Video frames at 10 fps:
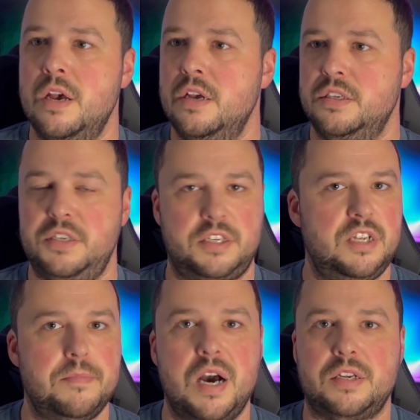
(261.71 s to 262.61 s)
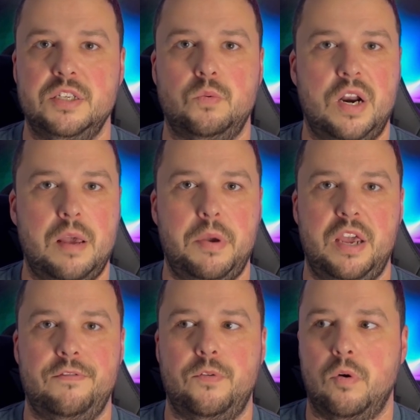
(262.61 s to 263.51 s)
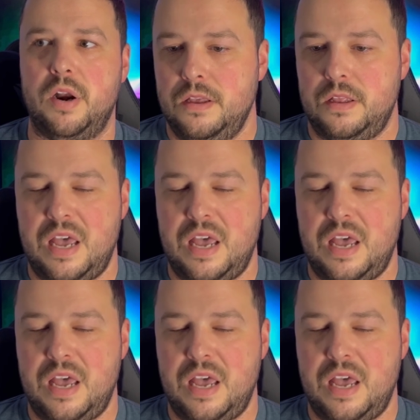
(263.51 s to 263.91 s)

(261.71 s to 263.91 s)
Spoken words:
$60 is what I paid for it.